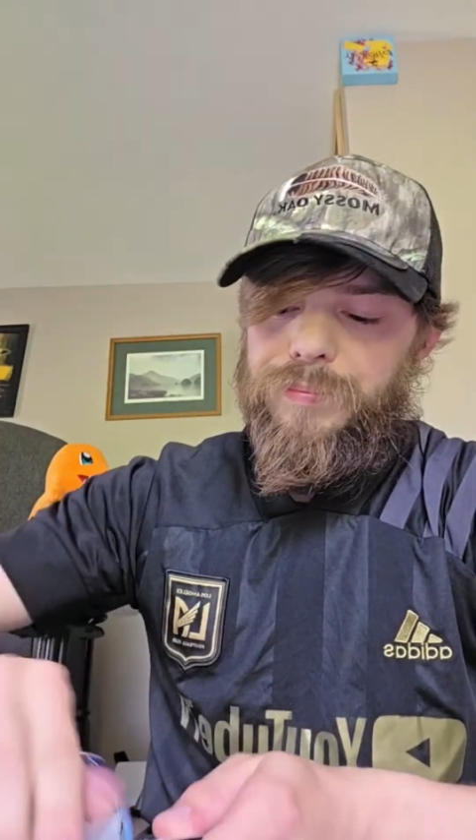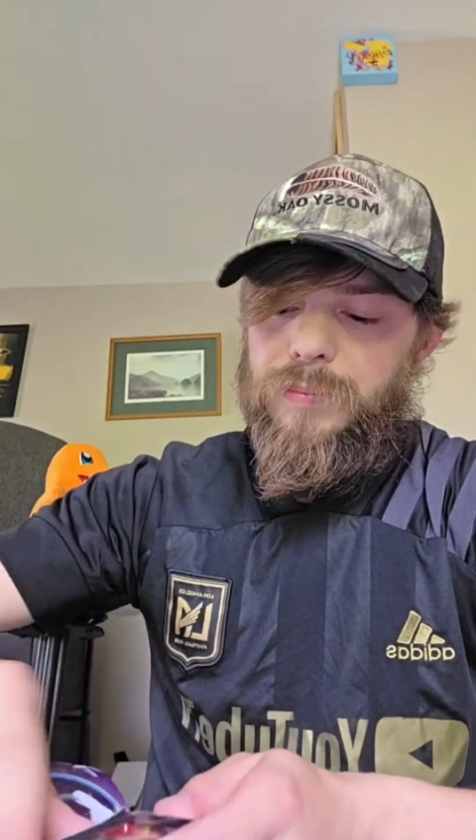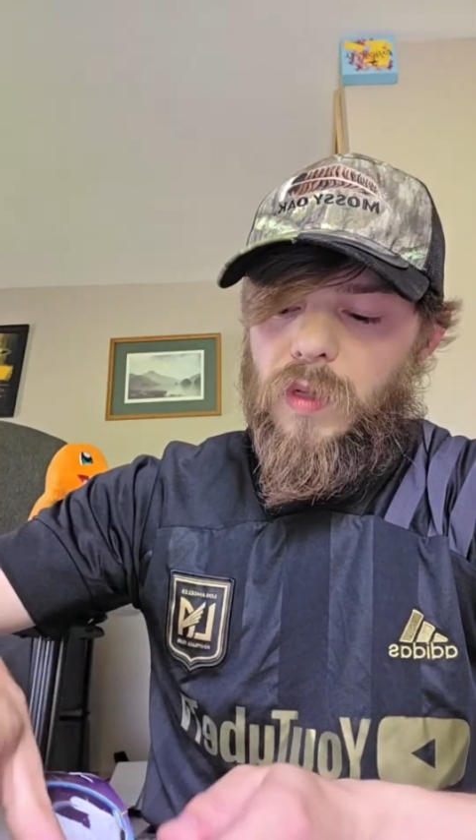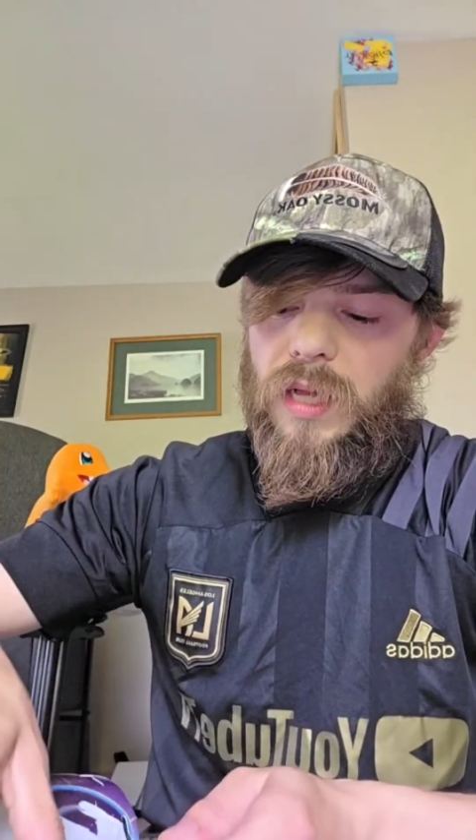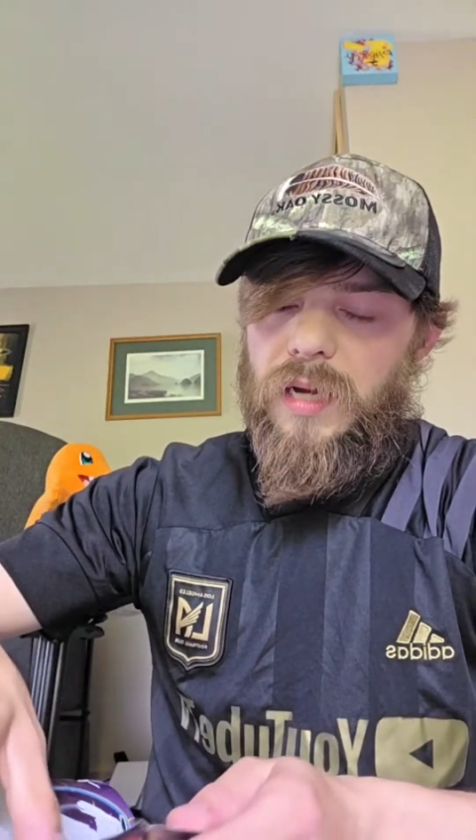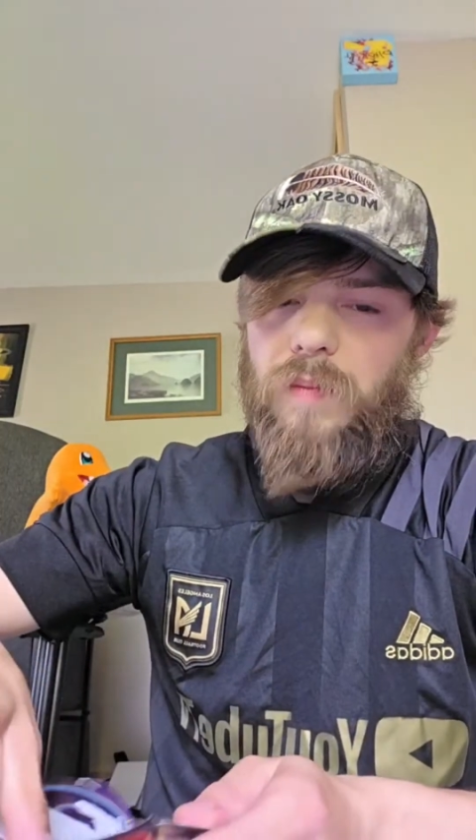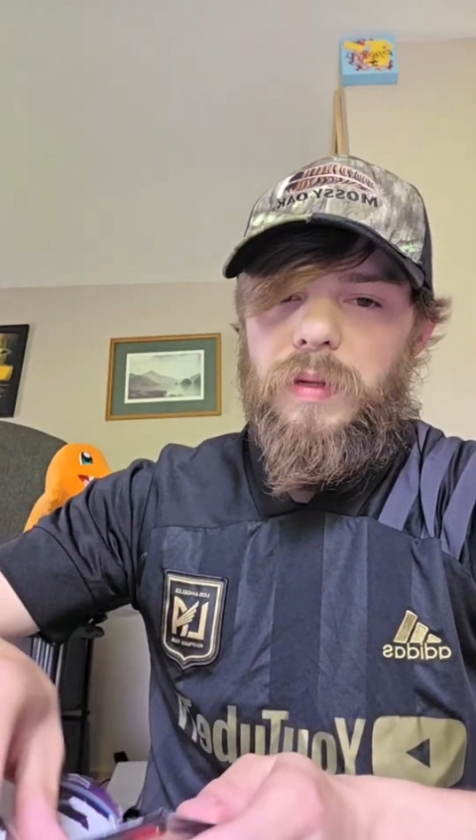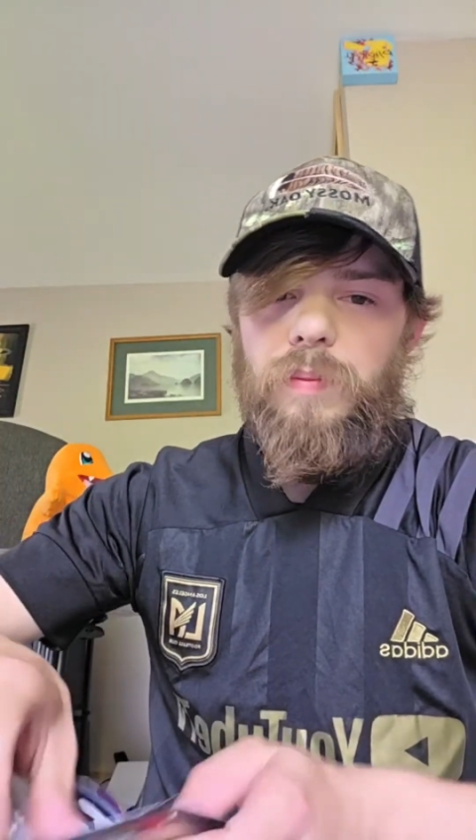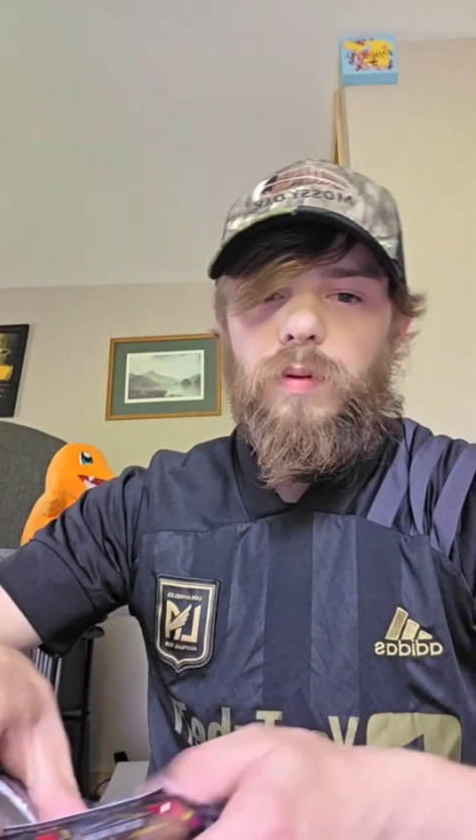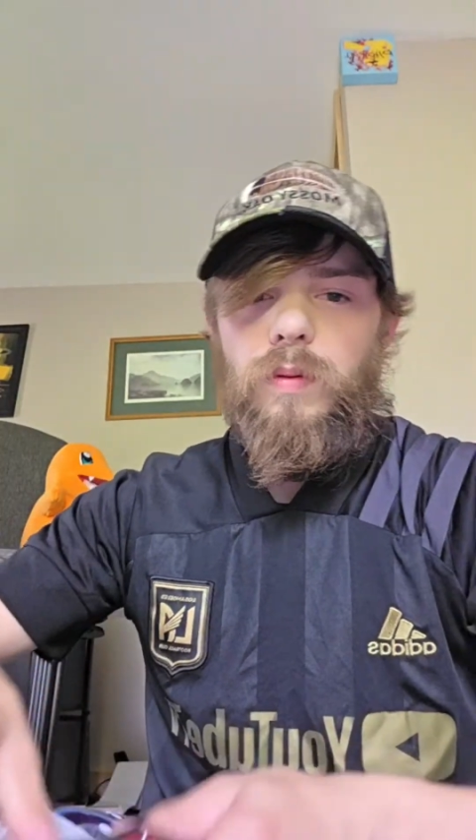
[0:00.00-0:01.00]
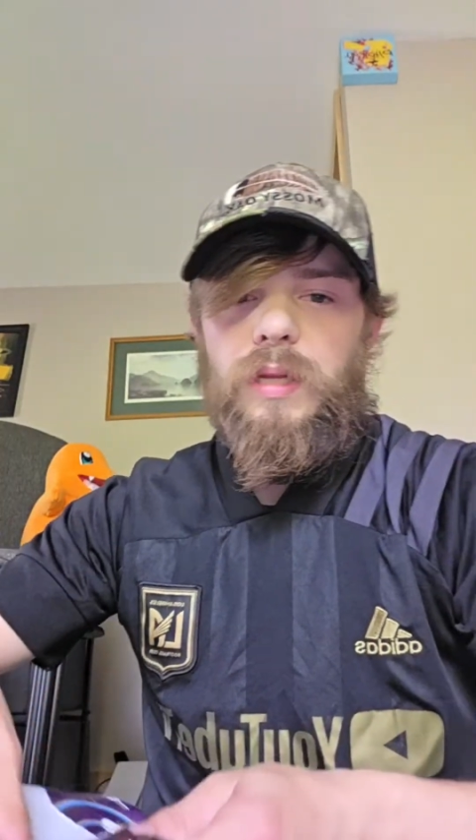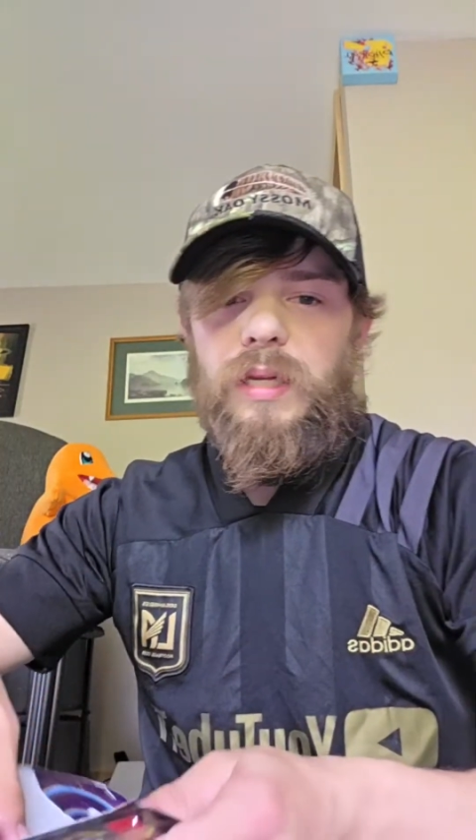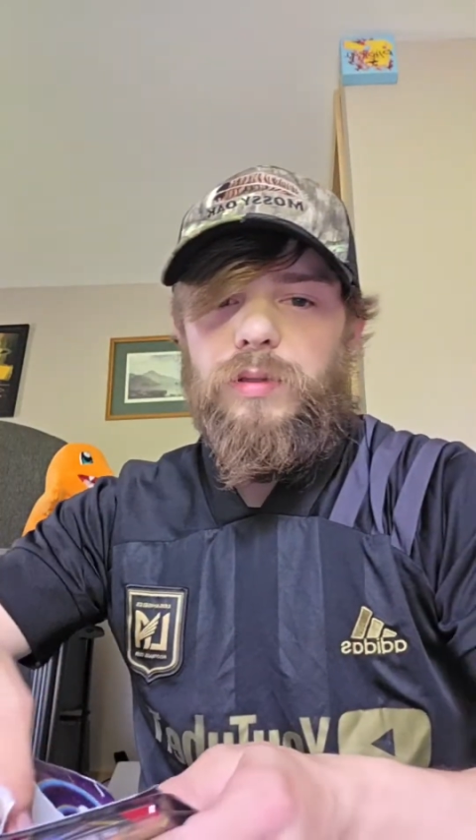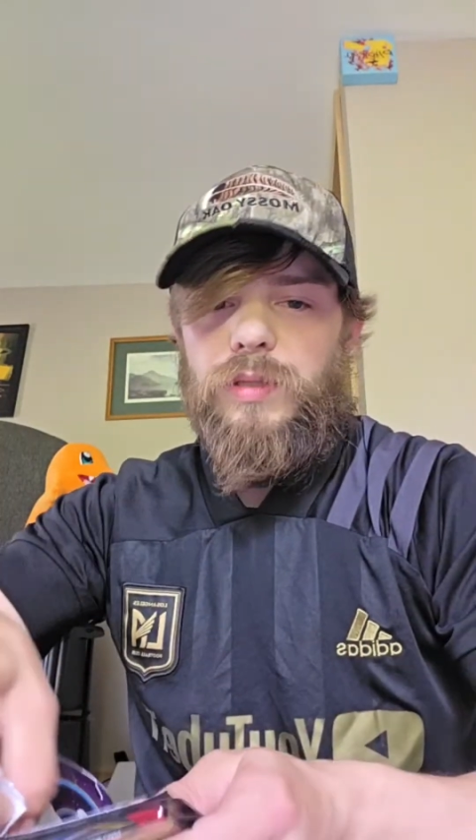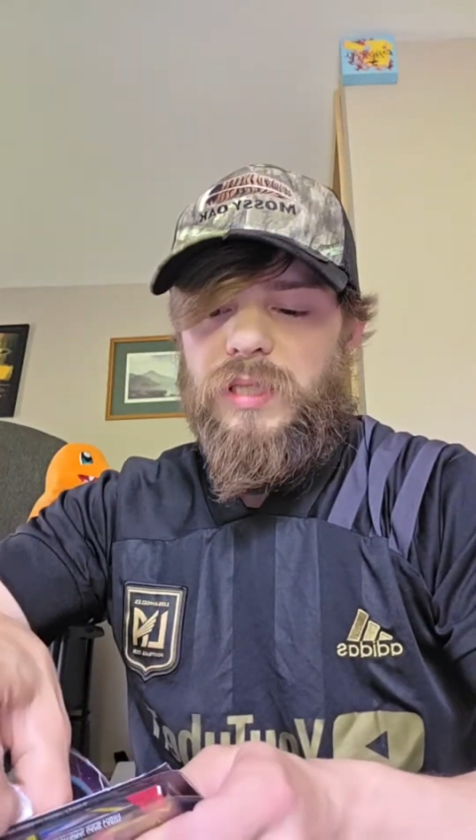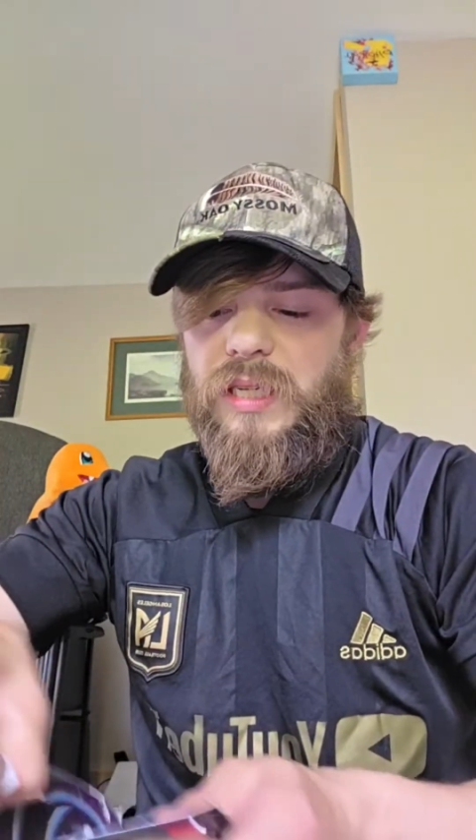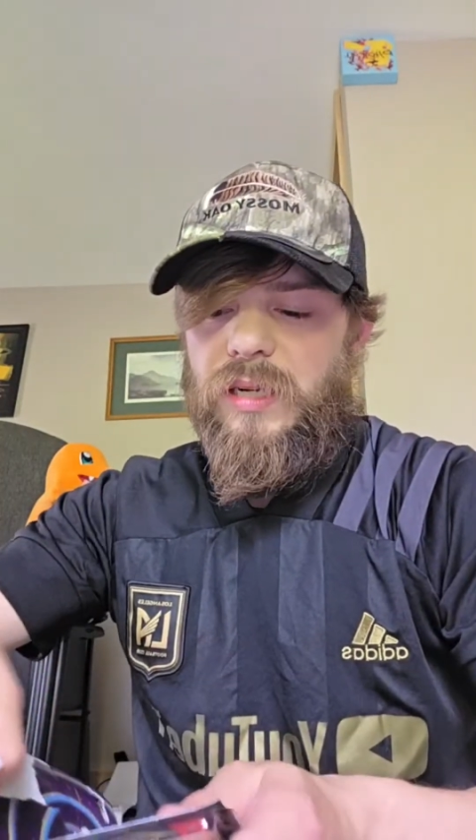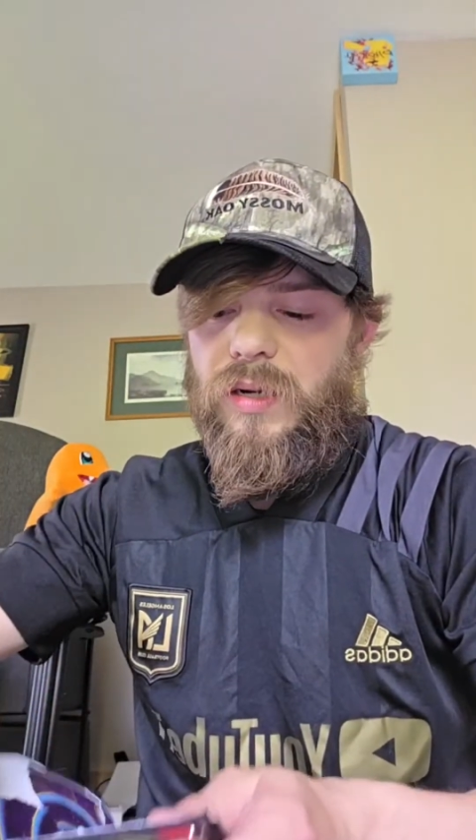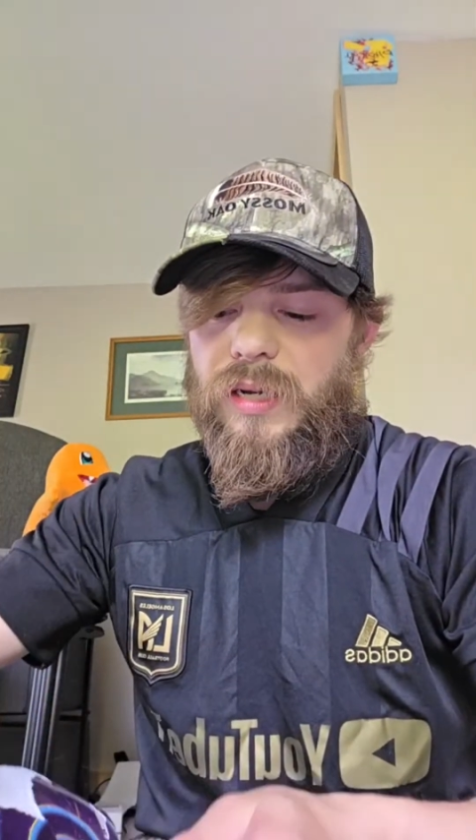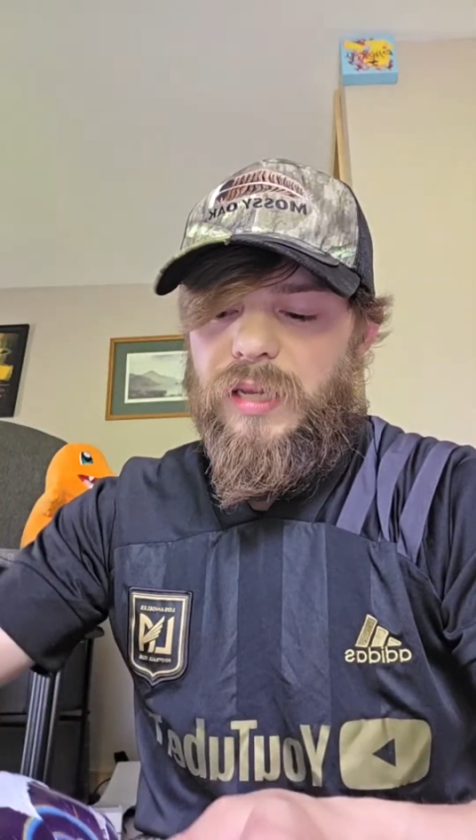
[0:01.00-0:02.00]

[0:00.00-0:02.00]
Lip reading: A lot of people, when they do the centering,